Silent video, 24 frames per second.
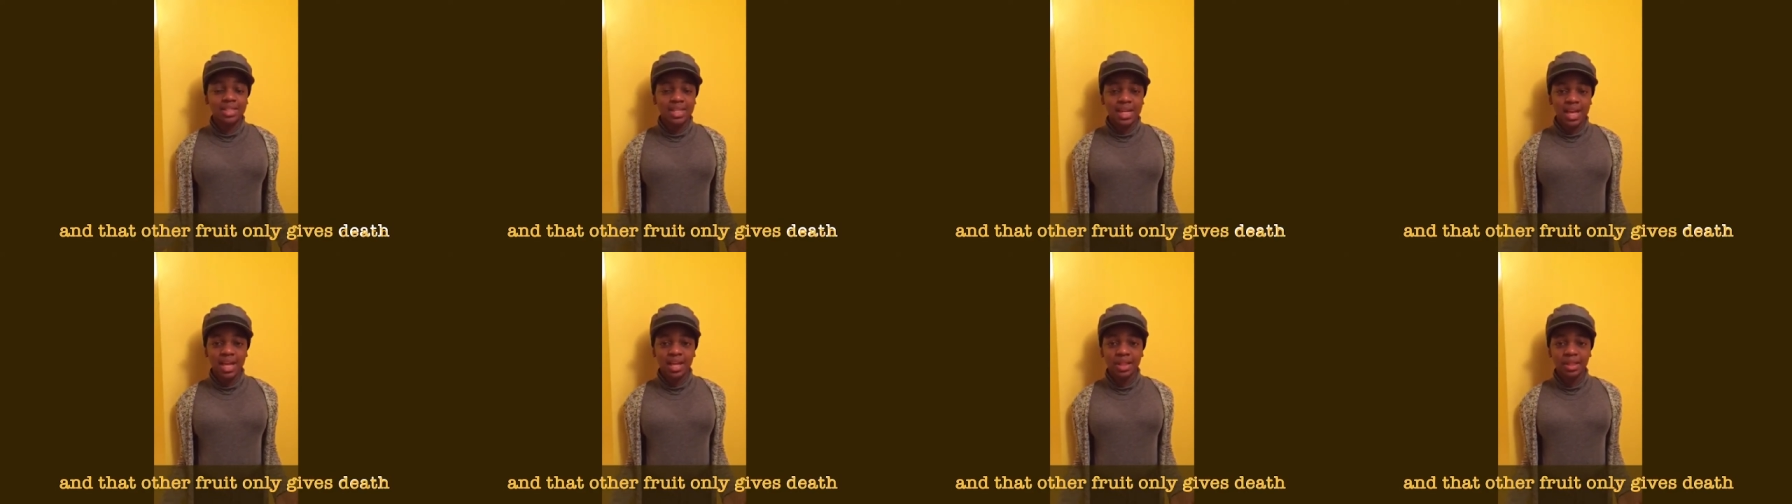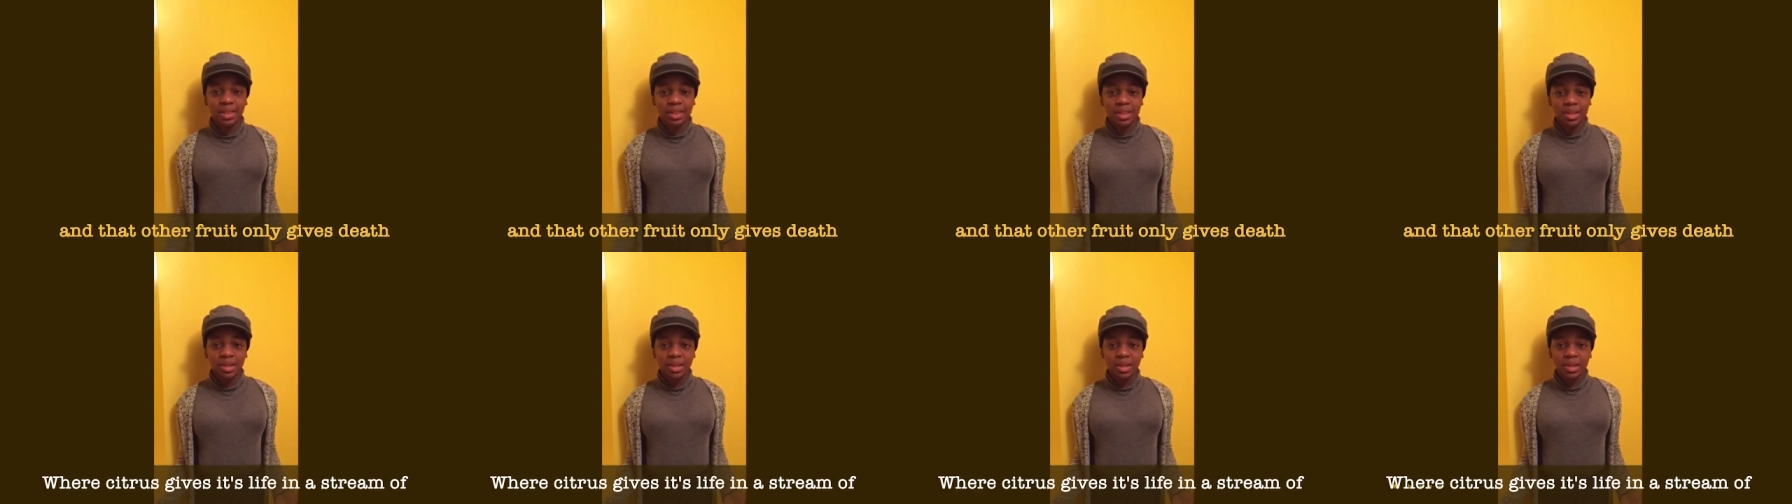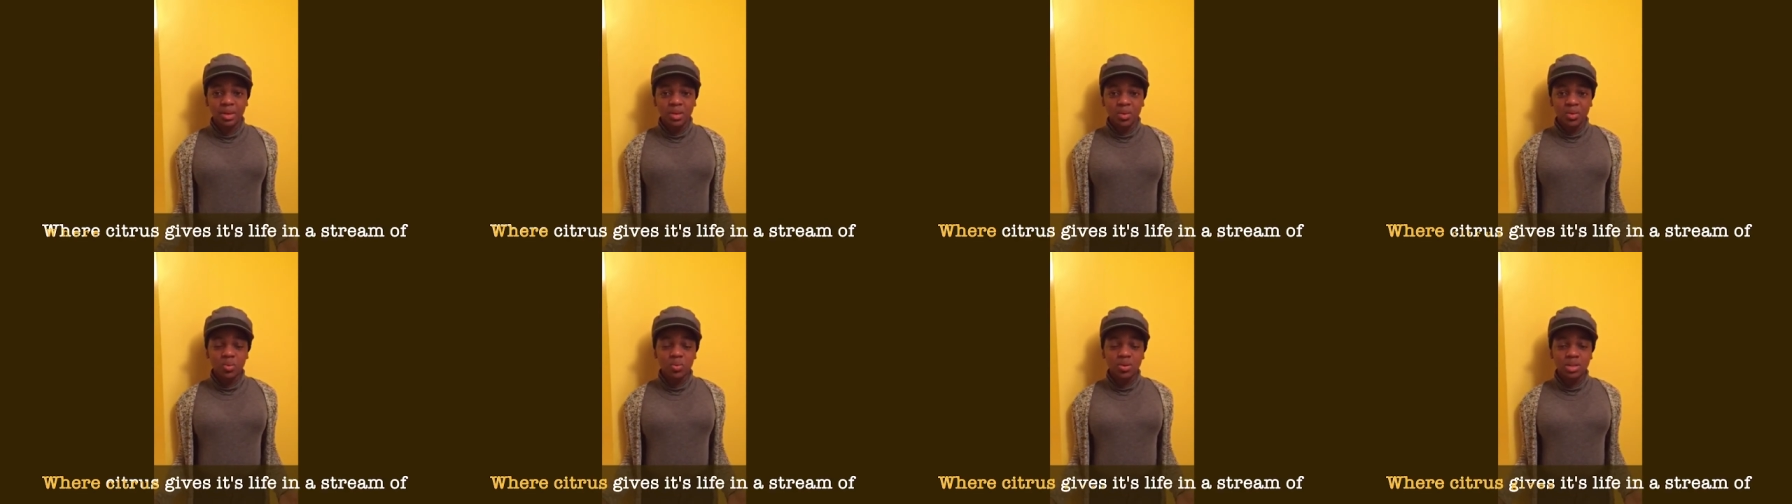death,
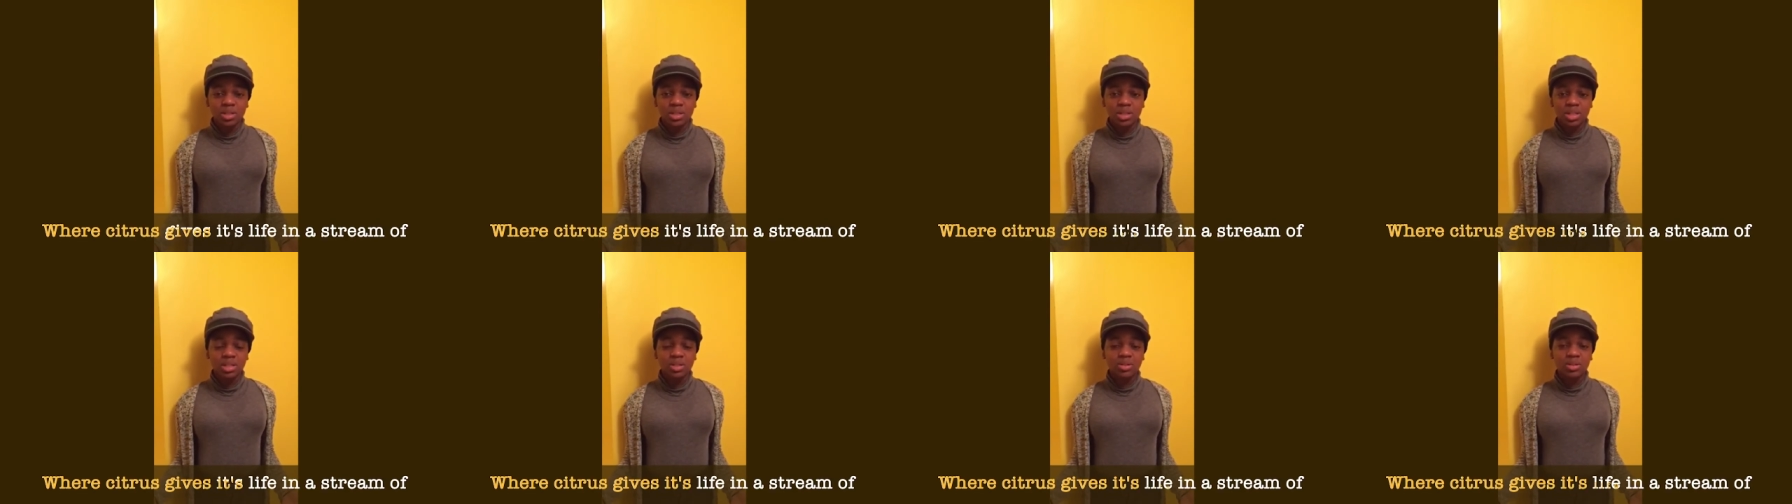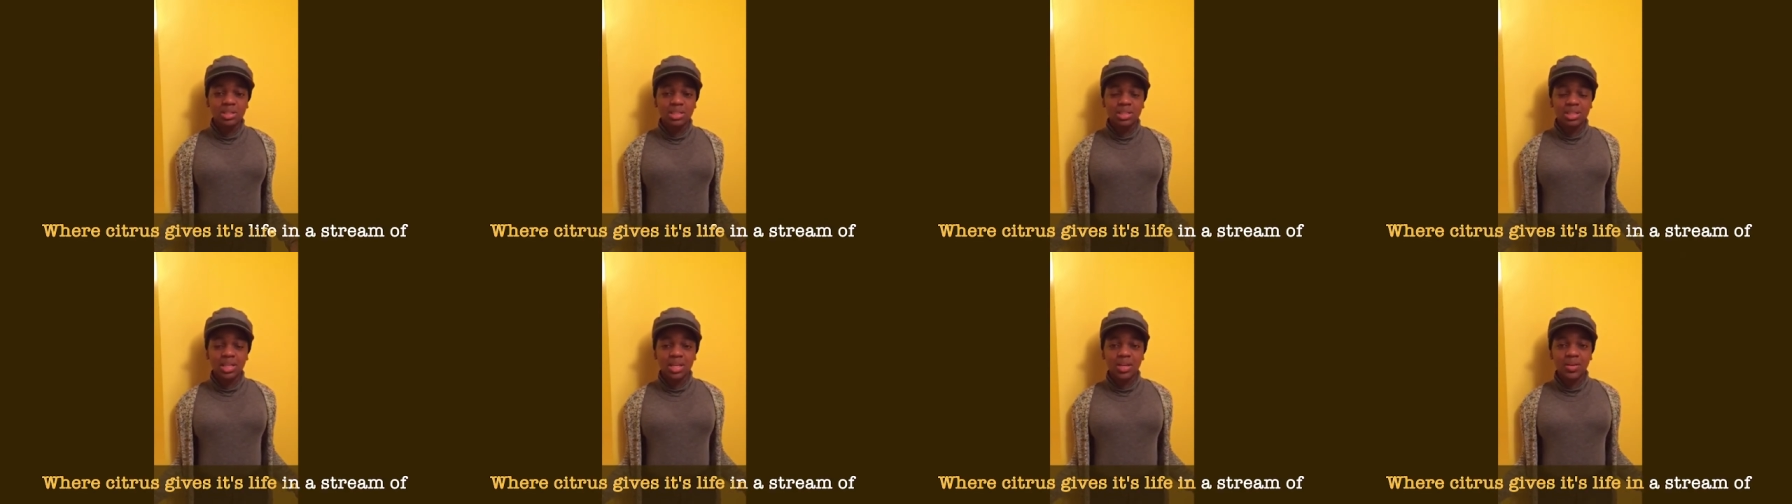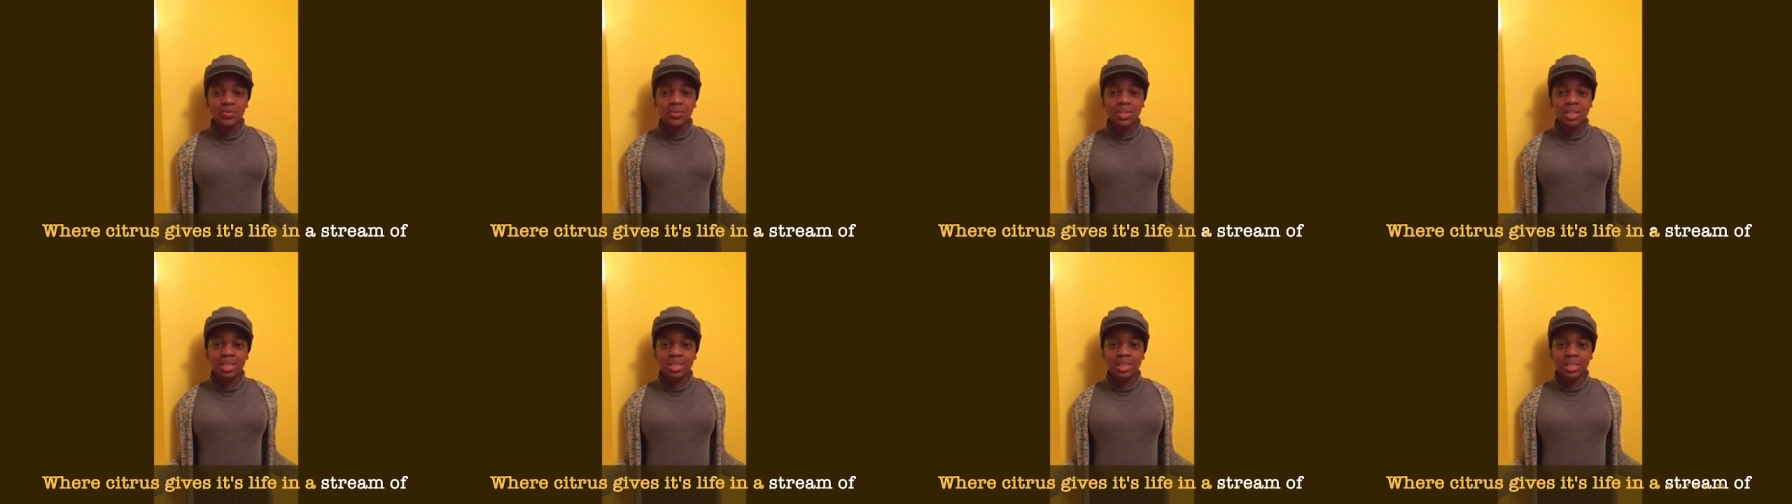where citrus
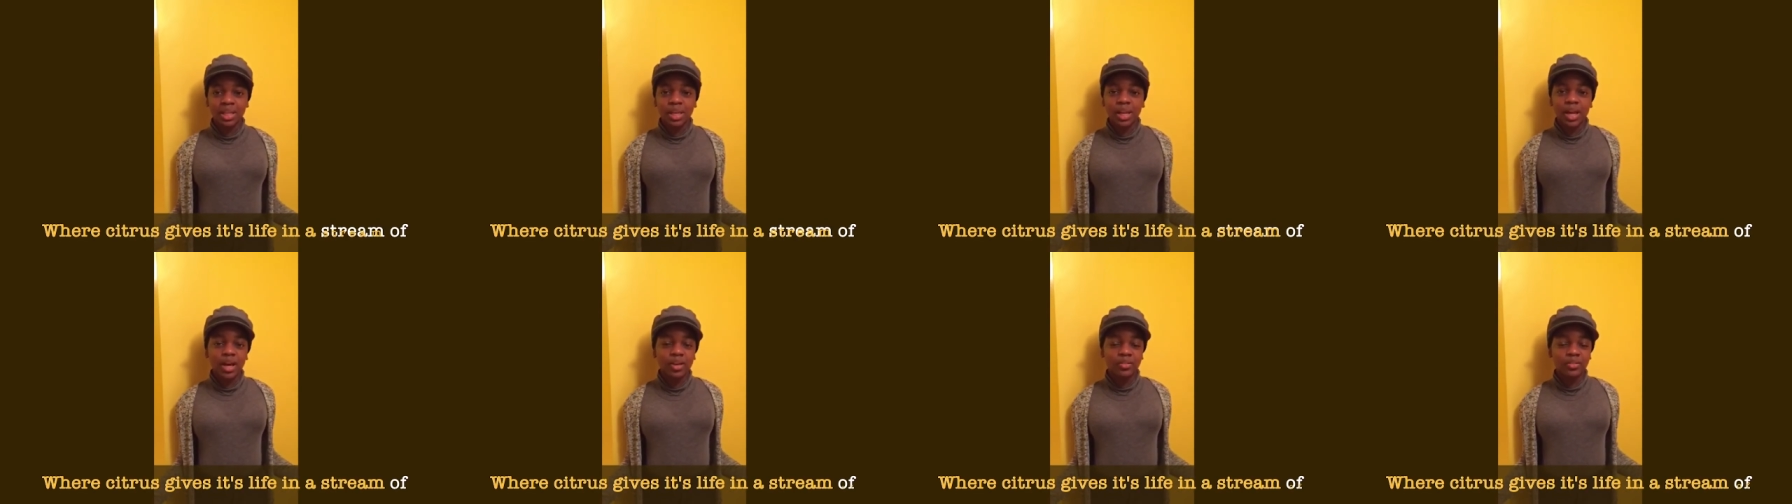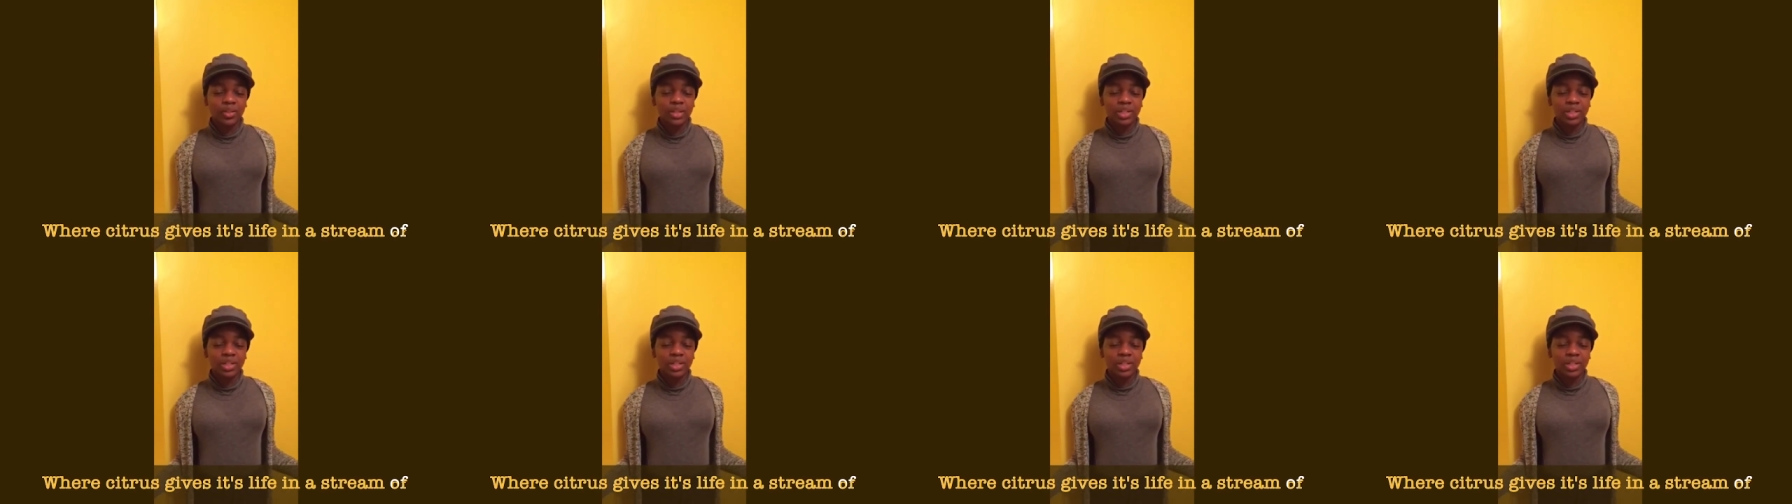gives its life